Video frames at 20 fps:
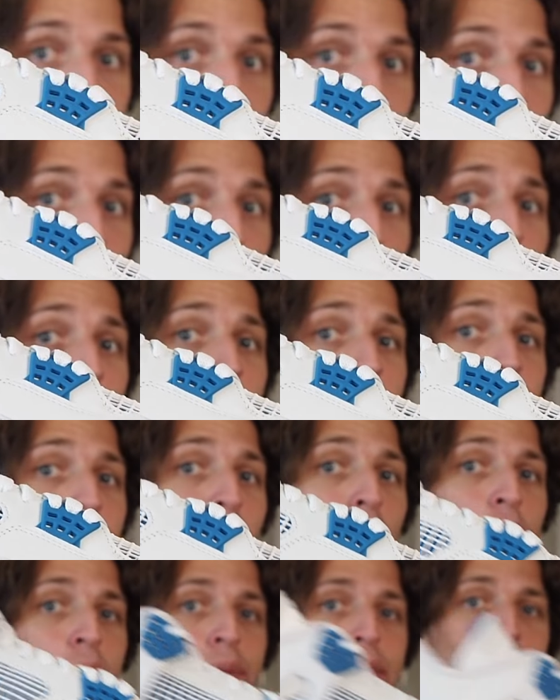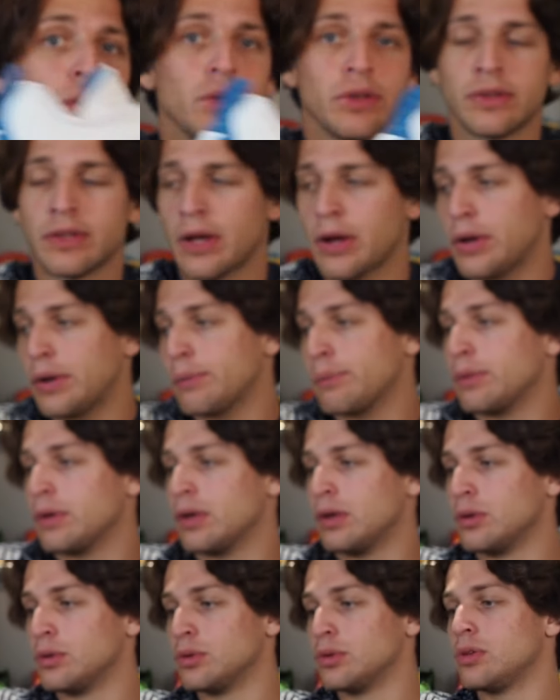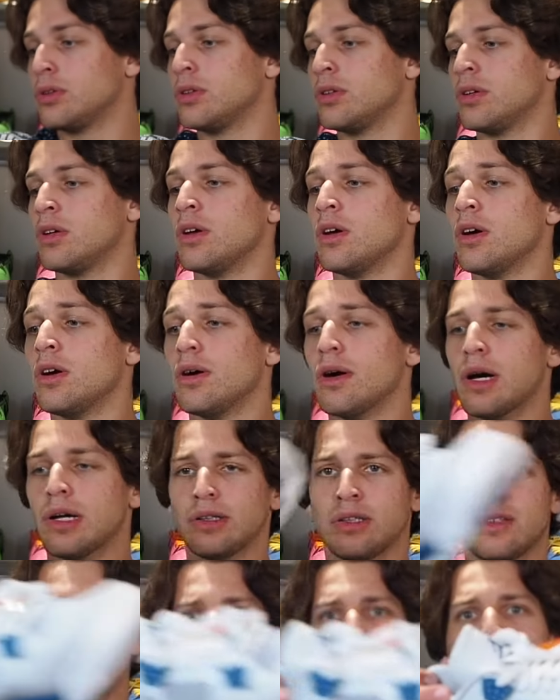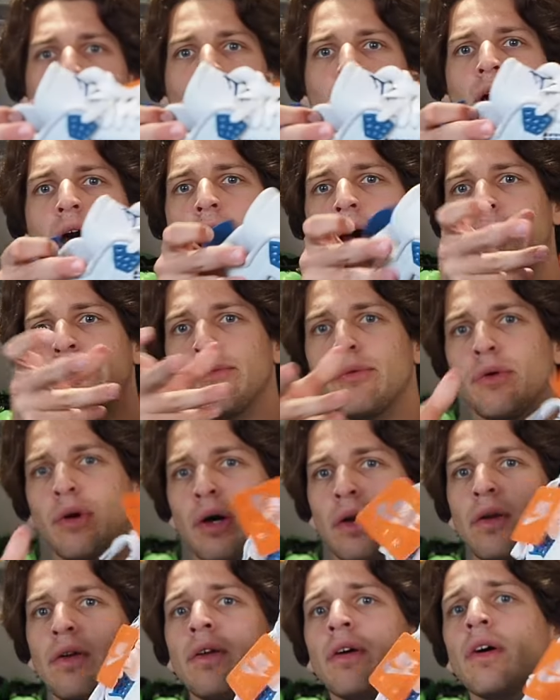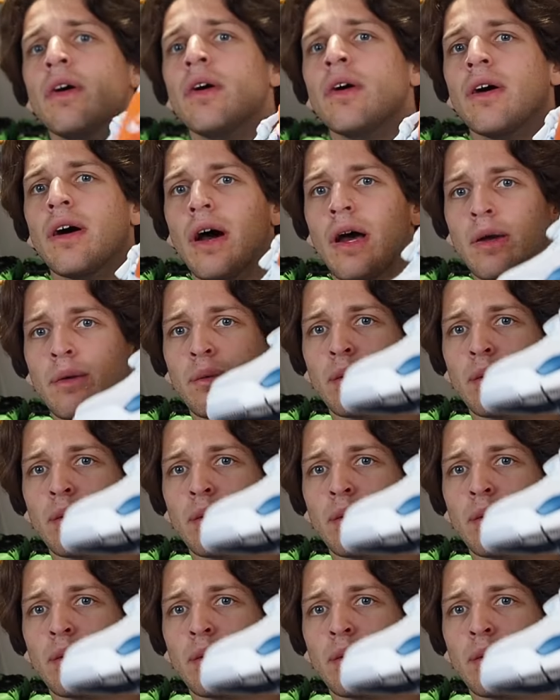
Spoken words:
Jordan 4 Military Blues. Let's do the left one, like